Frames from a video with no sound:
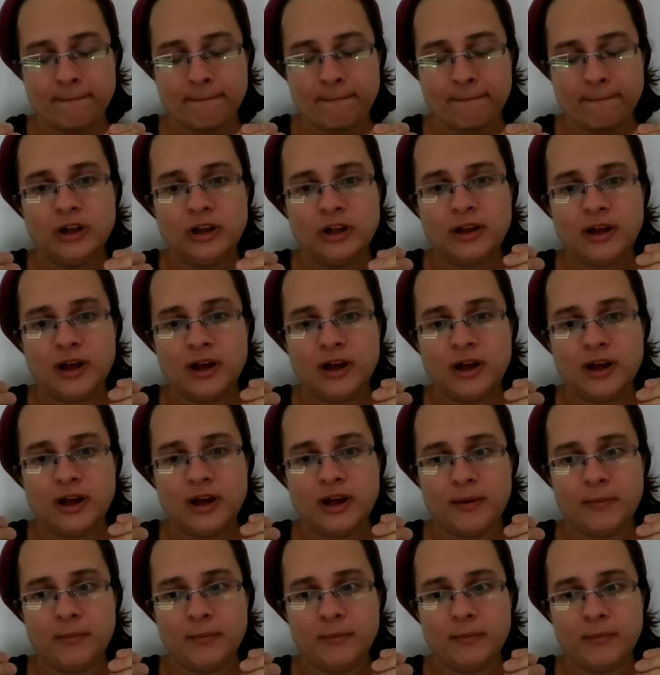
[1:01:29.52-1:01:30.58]
will
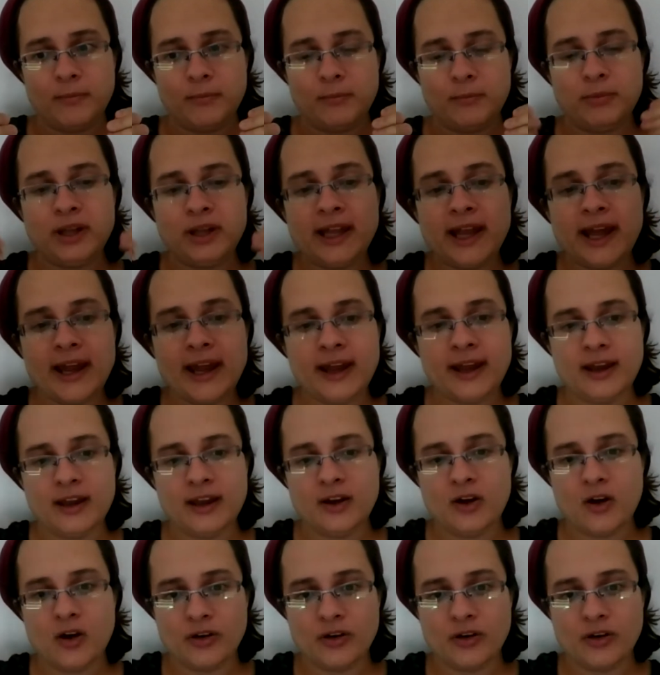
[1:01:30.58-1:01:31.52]
um, play